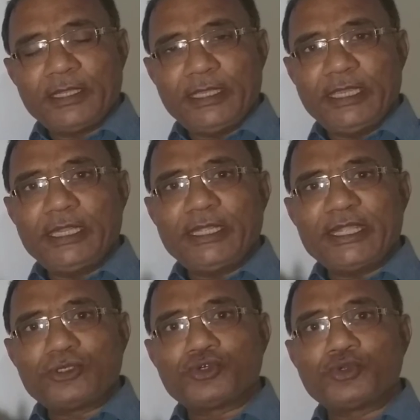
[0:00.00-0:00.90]
in
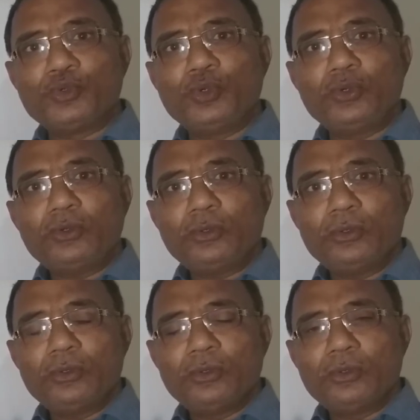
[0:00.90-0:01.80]
a true
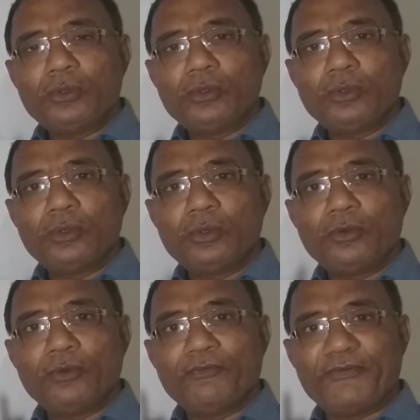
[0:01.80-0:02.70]

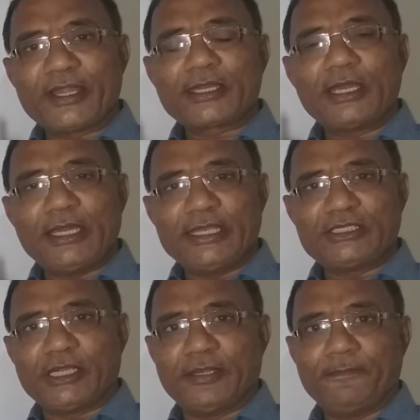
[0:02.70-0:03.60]
federal
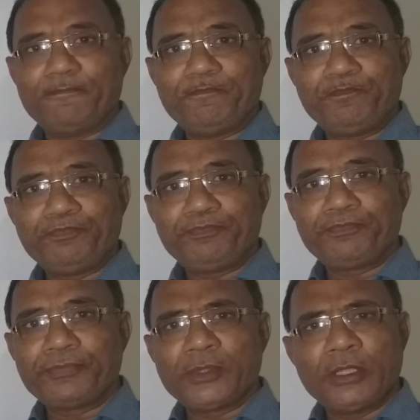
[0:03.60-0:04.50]
nation,
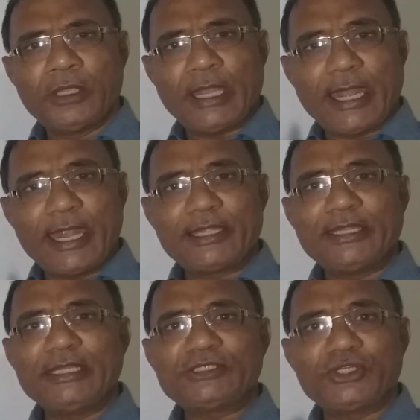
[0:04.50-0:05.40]
at
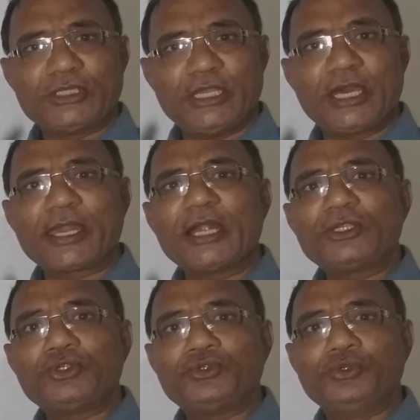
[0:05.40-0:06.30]
least there
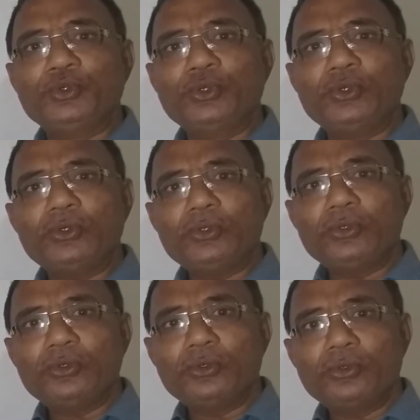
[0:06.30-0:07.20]
are two
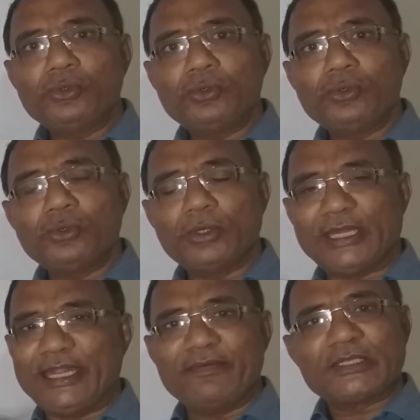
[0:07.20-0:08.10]

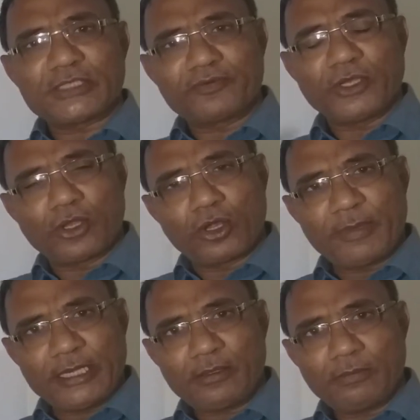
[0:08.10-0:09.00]
levels of the
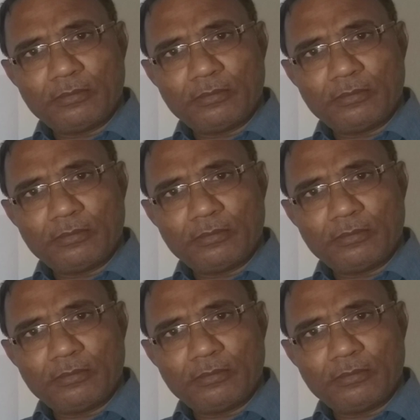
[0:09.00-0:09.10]
government.